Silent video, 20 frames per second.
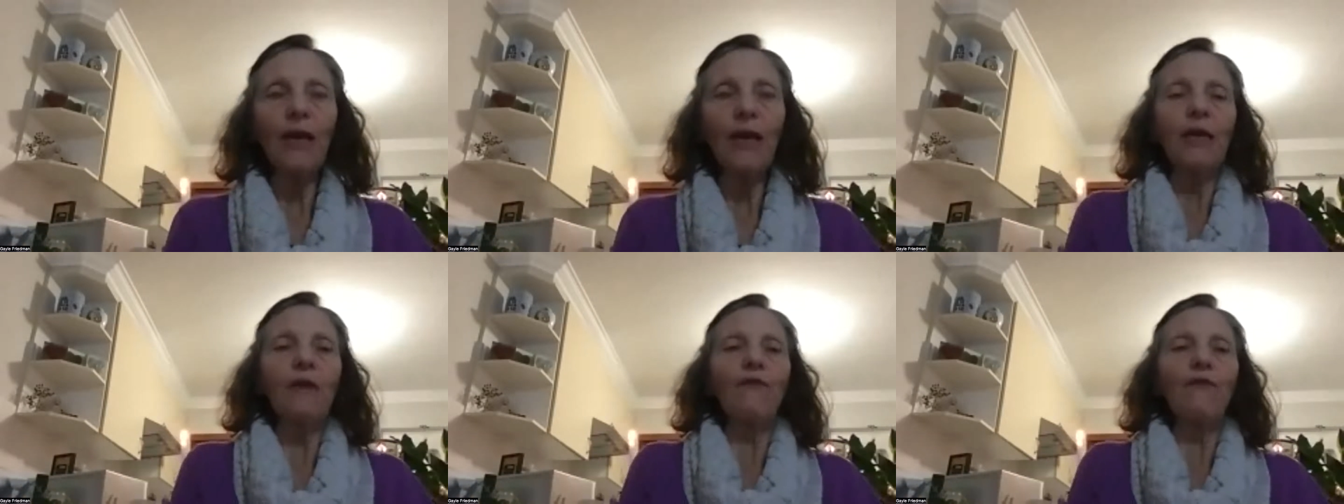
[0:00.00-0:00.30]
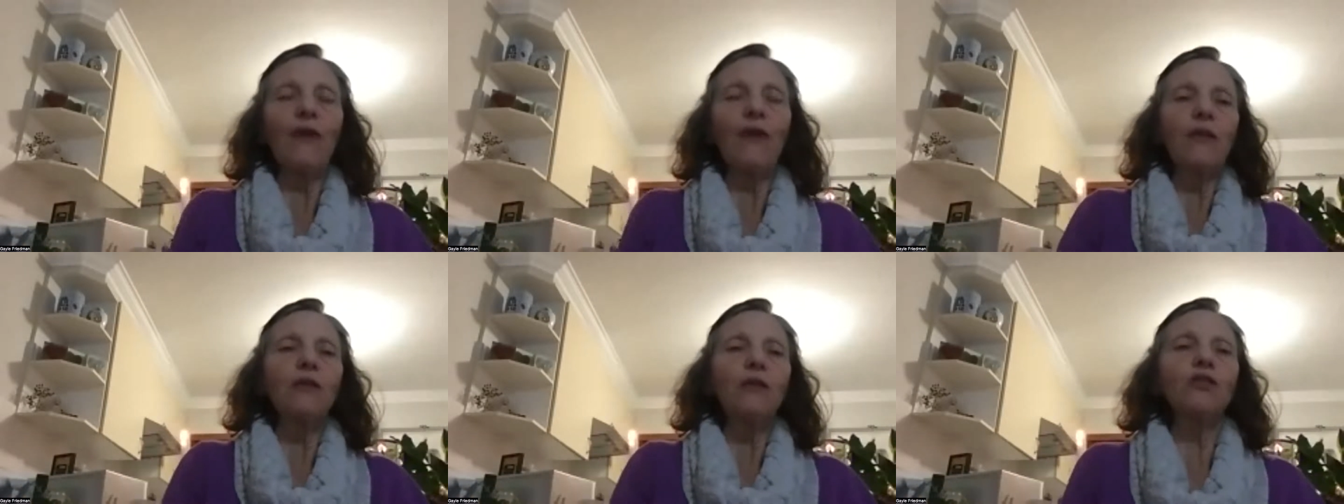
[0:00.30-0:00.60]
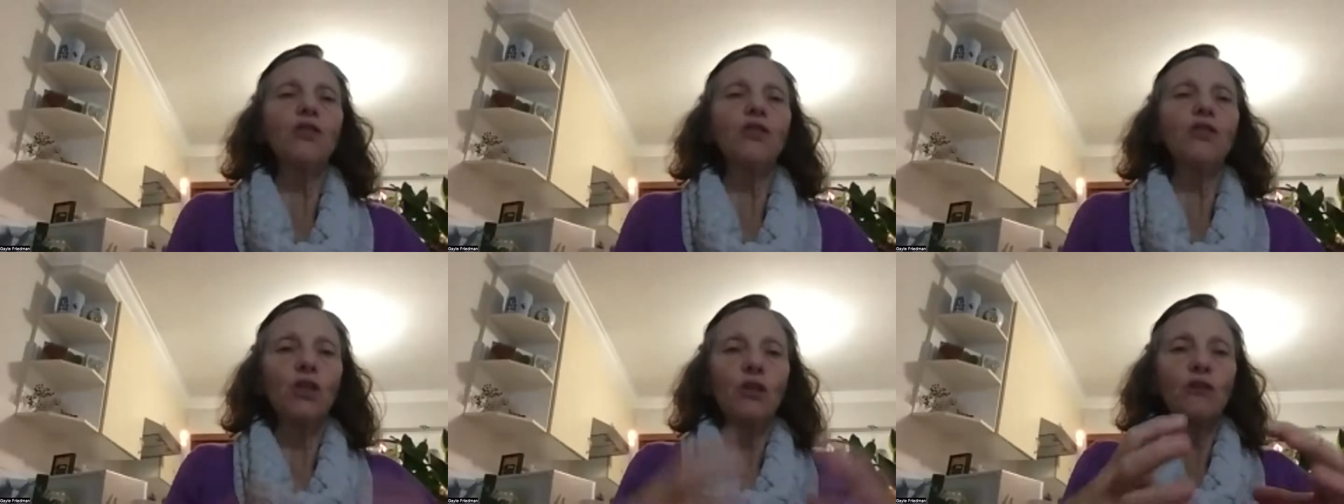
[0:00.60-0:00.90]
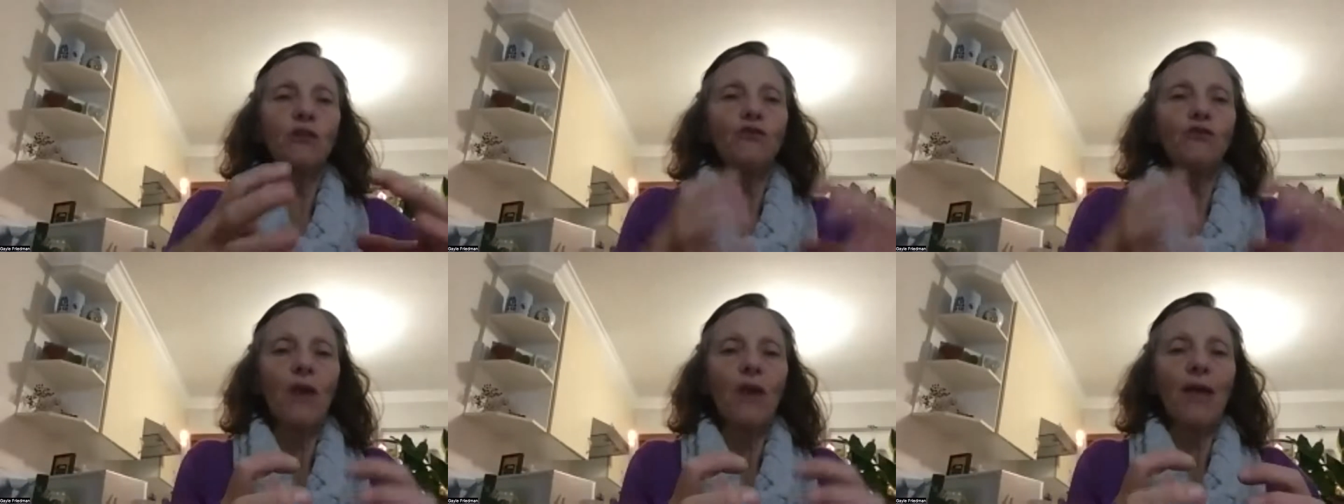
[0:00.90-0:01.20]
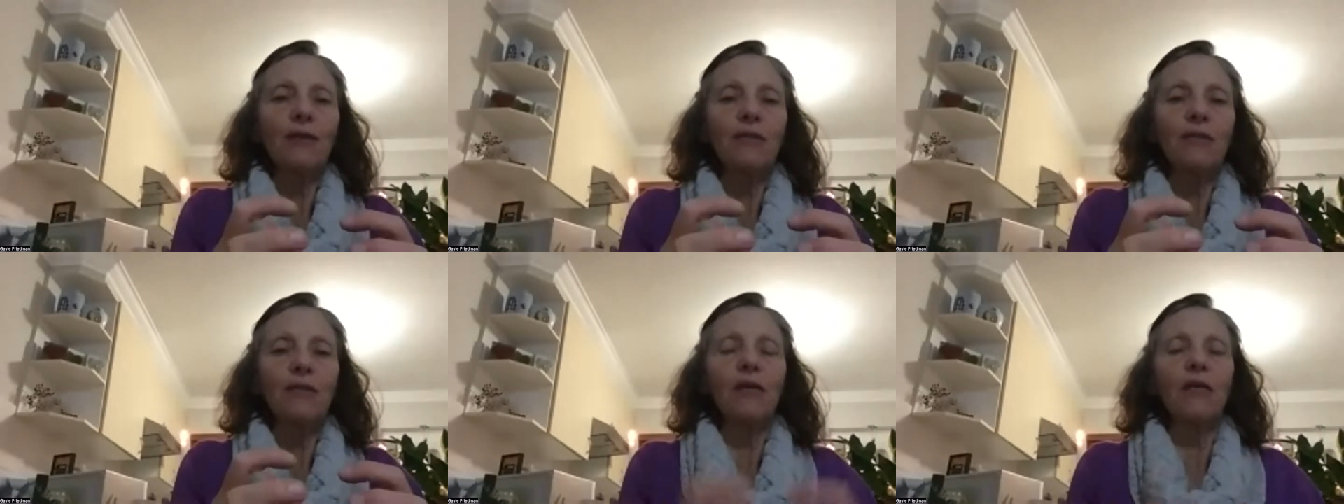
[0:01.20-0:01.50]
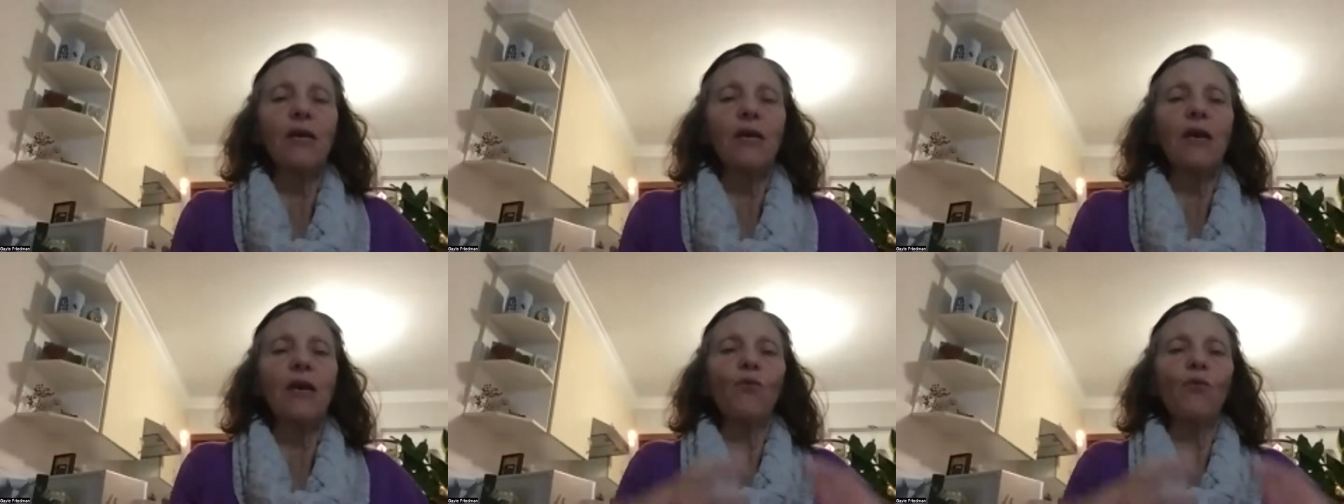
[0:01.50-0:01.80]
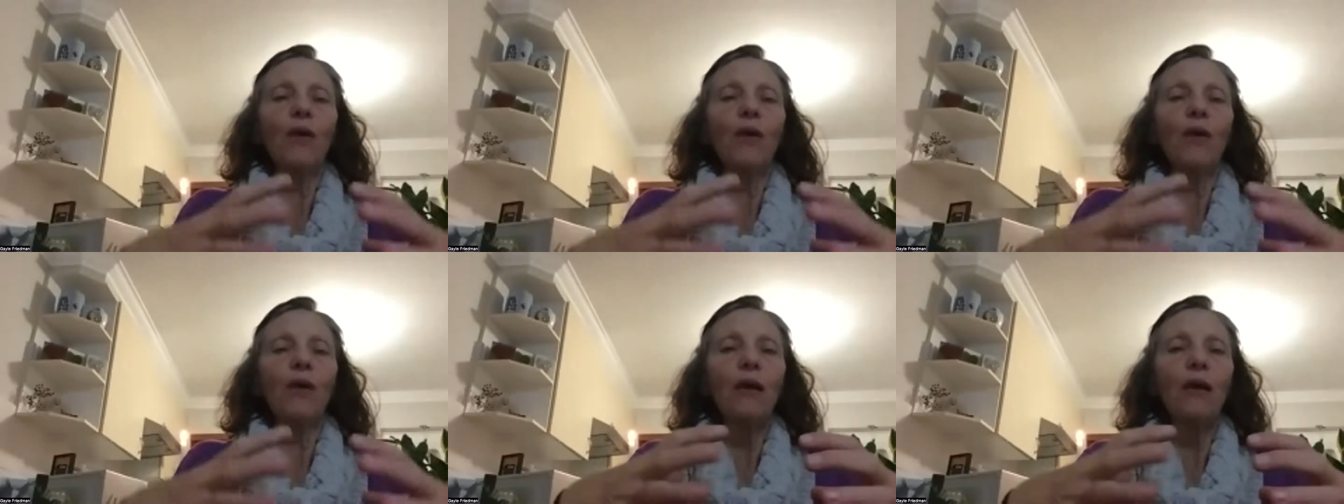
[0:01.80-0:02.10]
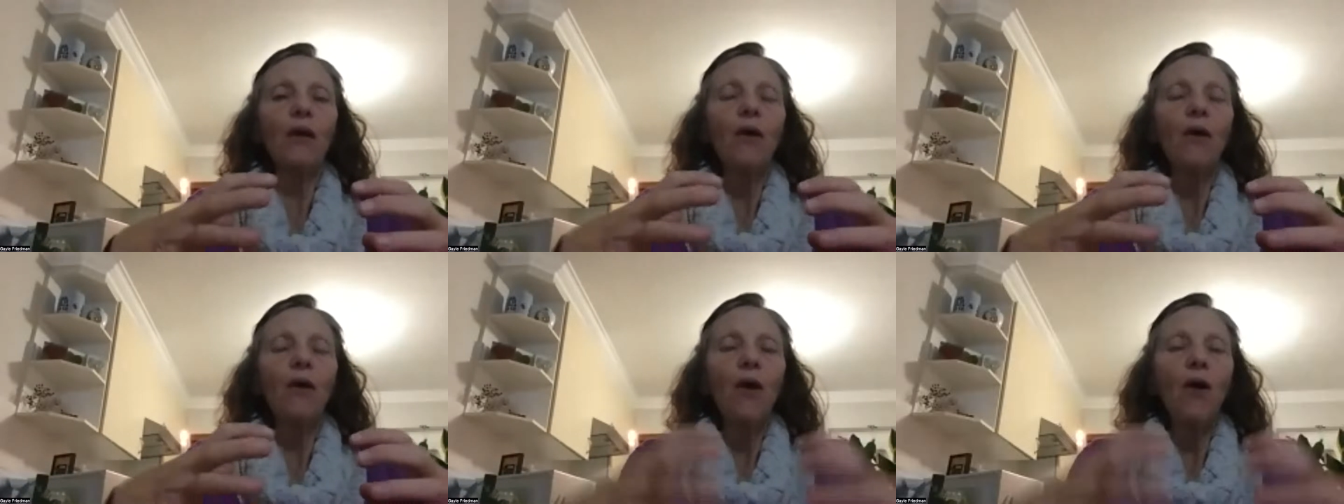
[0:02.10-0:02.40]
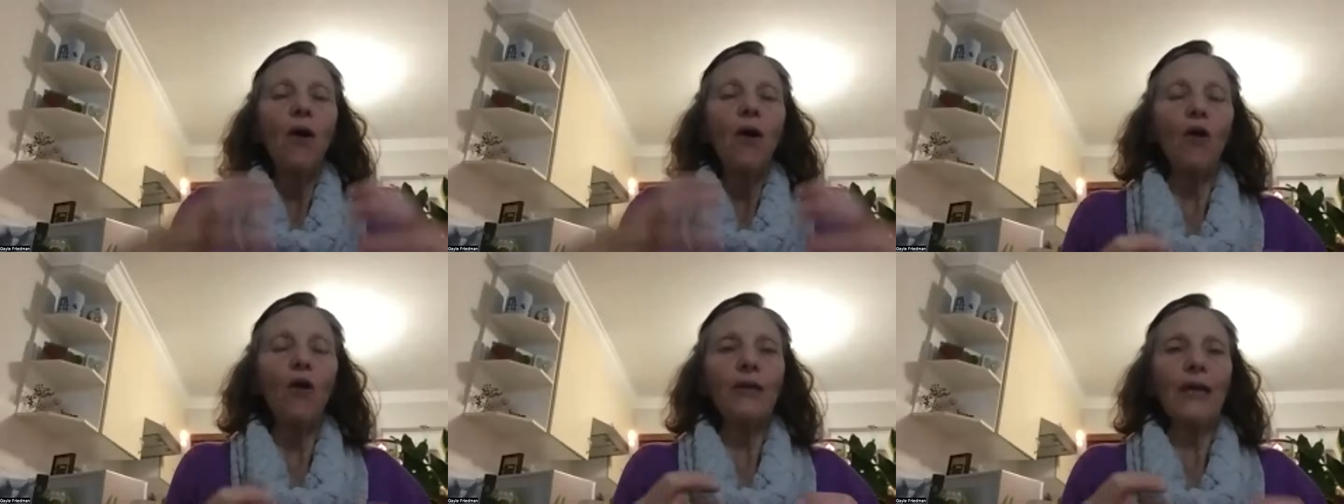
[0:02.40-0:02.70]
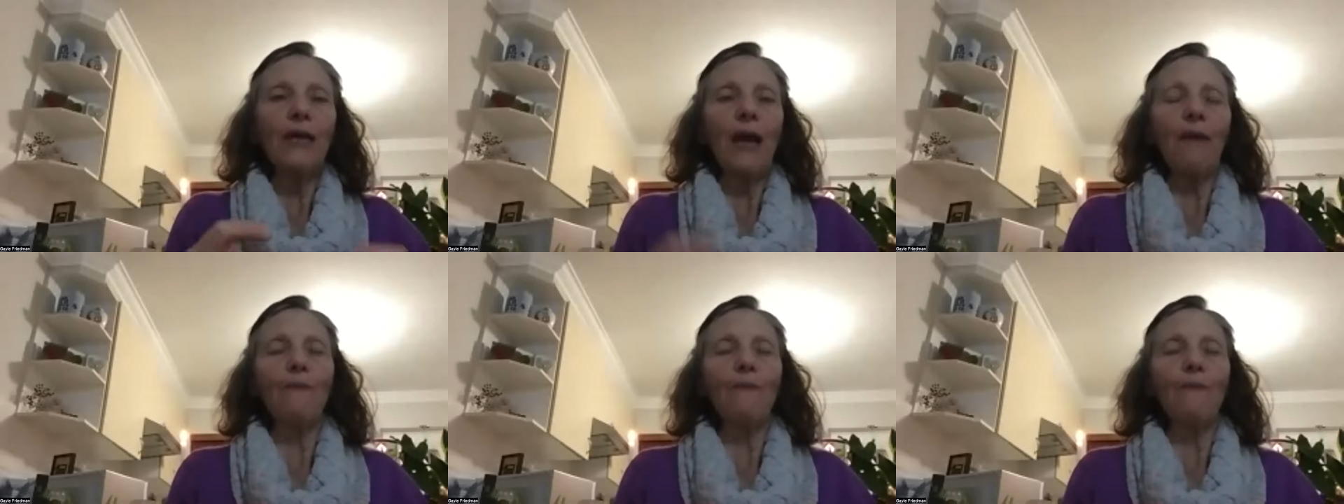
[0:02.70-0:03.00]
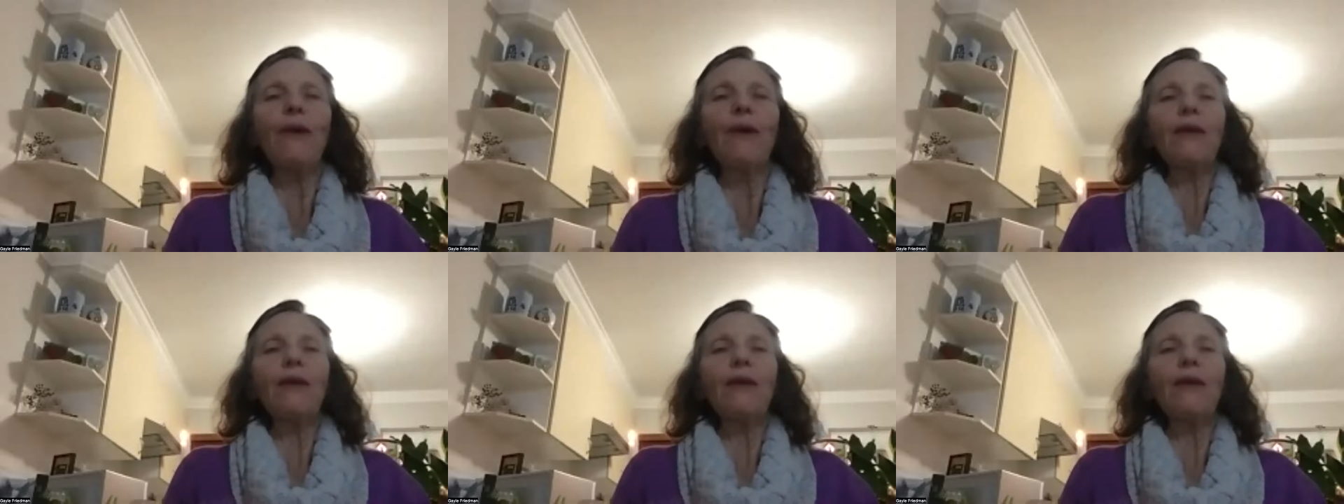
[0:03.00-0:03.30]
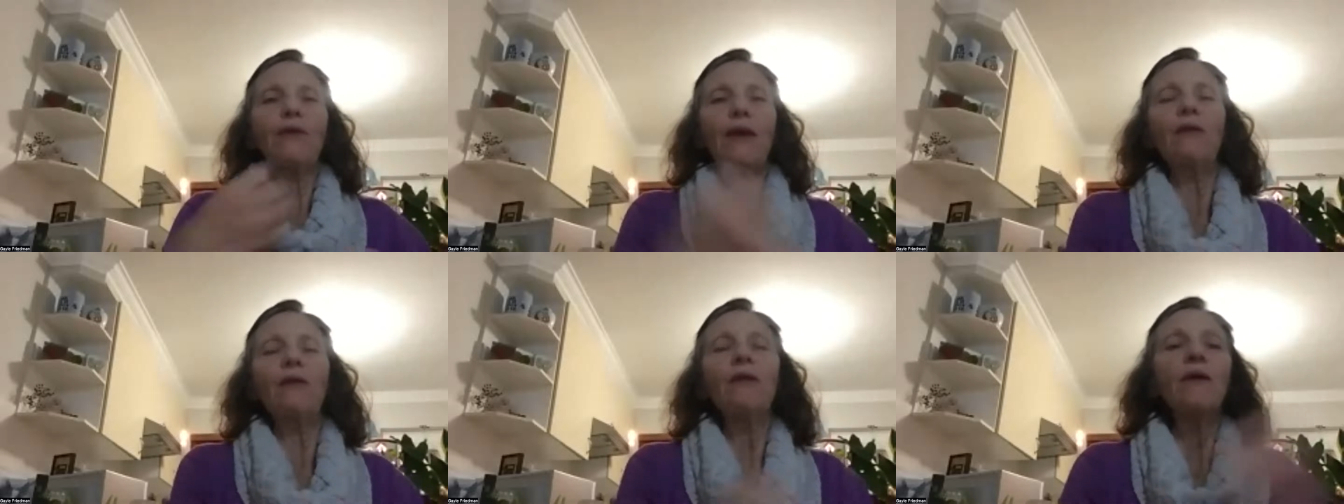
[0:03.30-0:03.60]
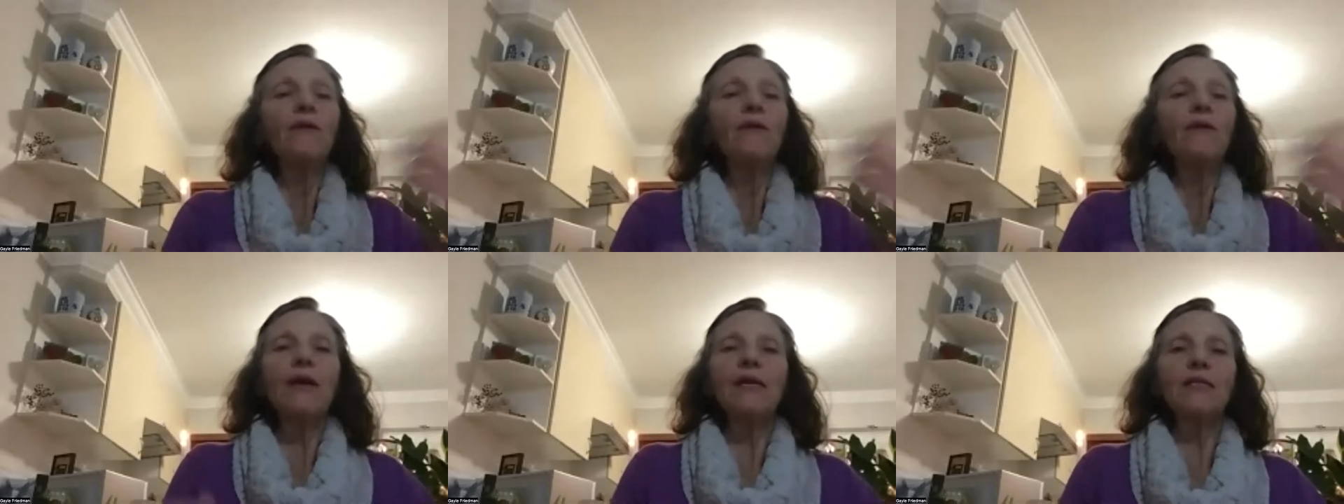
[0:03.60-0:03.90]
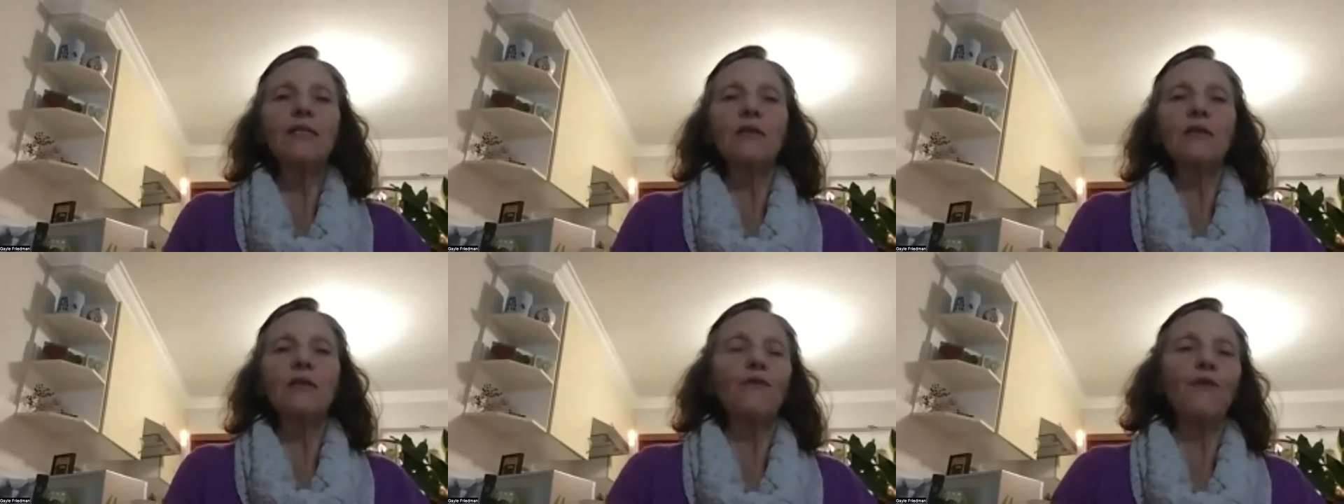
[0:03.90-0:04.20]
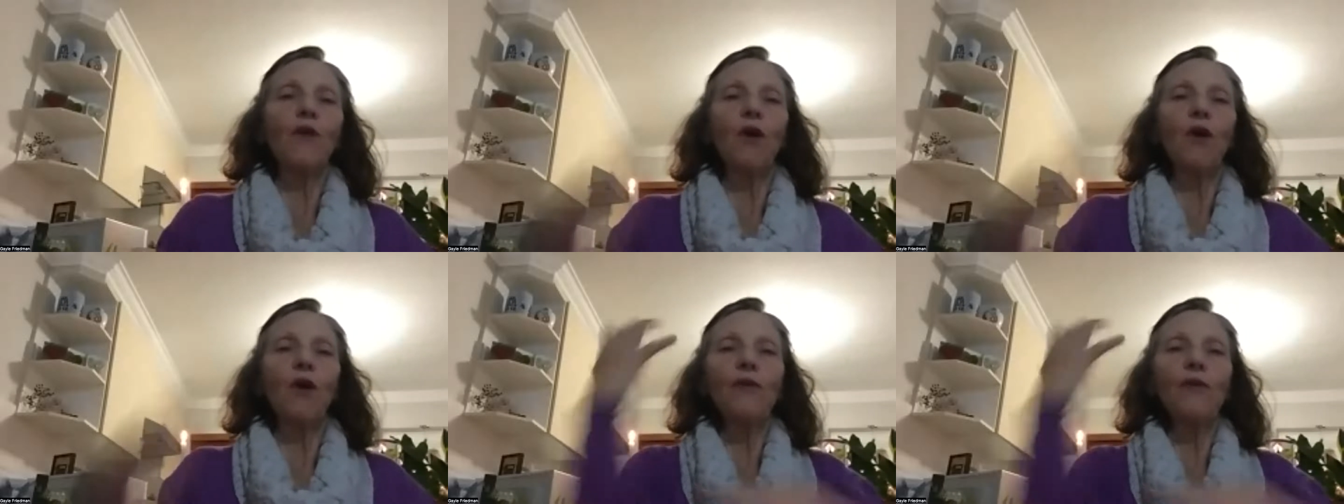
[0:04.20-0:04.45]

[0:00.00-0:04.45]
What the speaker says: And if energy is contracted and we holding our breath, then there isn't flow.